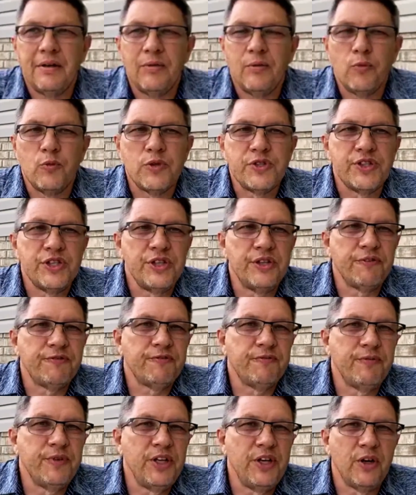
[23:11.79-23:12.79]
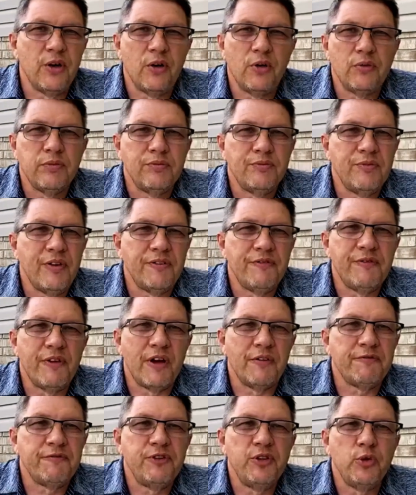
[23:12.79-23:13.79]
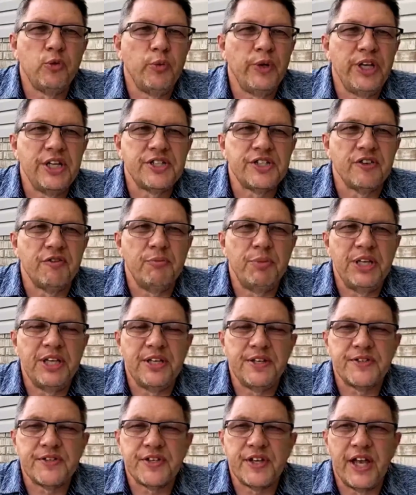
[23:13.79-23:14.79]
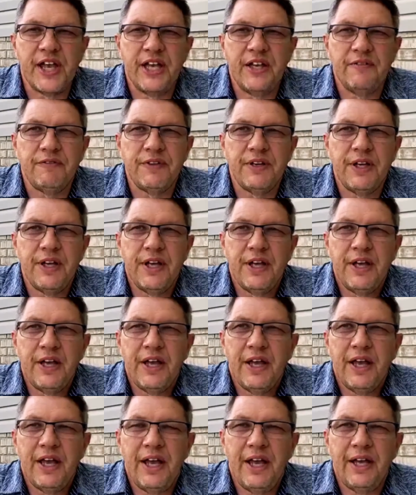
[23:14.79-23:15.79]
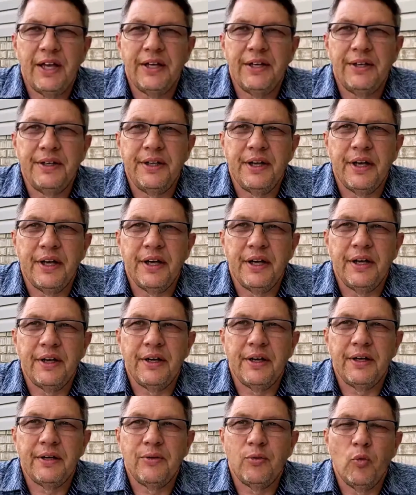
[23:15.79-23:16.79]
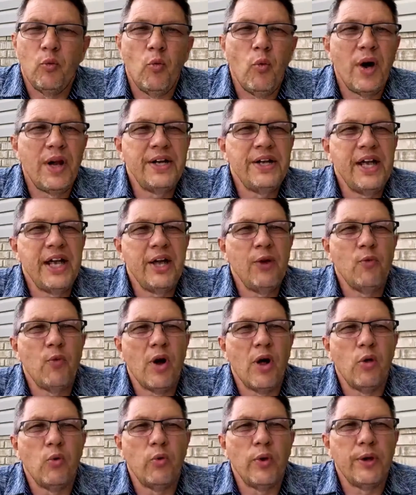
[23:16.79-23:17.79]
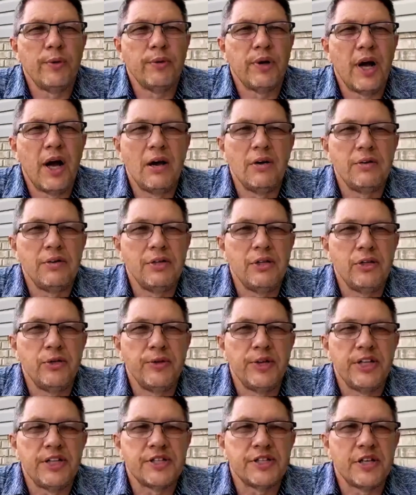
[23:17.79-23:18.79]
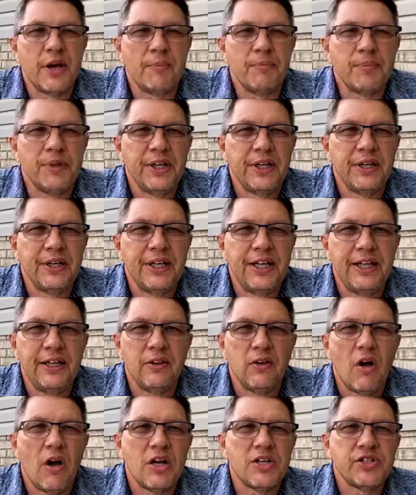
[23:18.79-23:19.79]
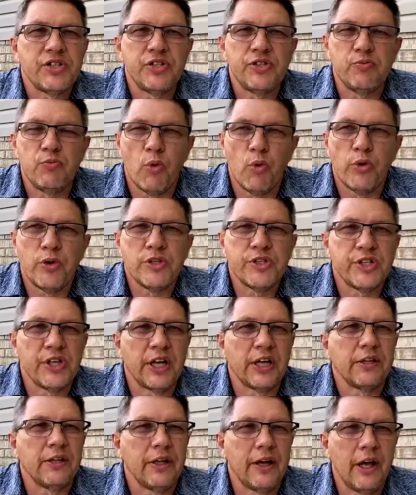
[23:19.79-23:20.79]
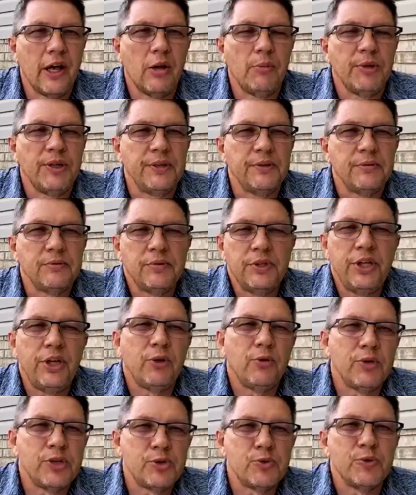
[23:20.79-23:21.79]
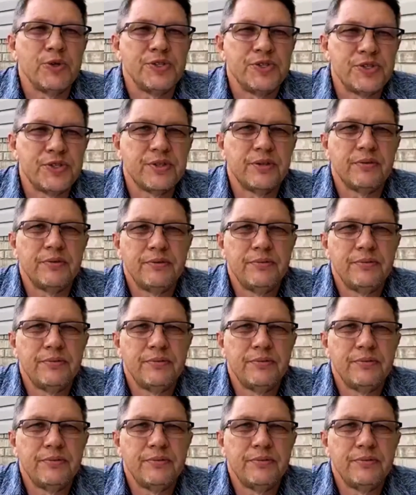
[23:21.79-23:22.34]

was in the, you know, a few weeks of being saved. And one day while we were out doing something, he lost his motorcycle helmet, you know, which was,